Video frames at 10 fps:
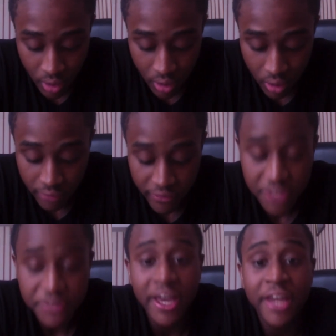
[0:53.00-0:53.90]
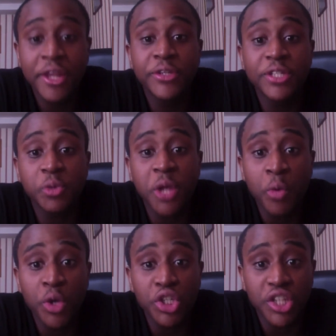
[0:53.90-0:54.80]
The first thing I noticed when I
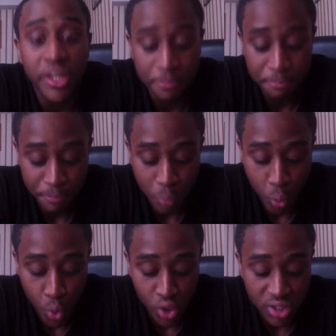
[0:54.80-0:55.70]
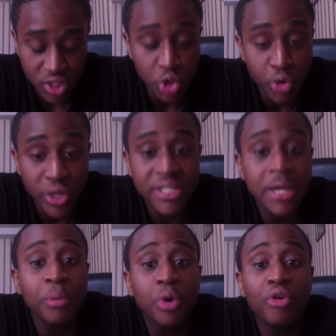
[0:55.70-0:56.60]
watched it was the screen
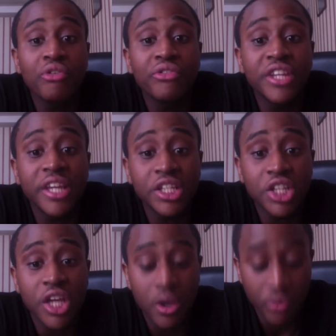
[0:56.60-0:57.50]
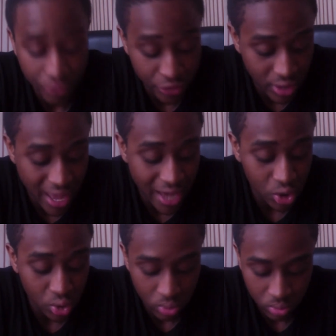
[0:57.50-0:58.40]
tempo of the
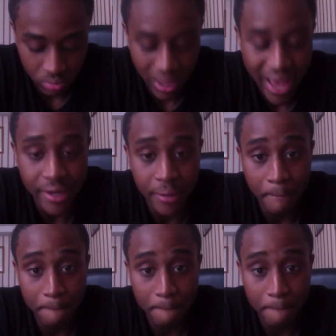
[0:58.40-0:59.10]
actual ident.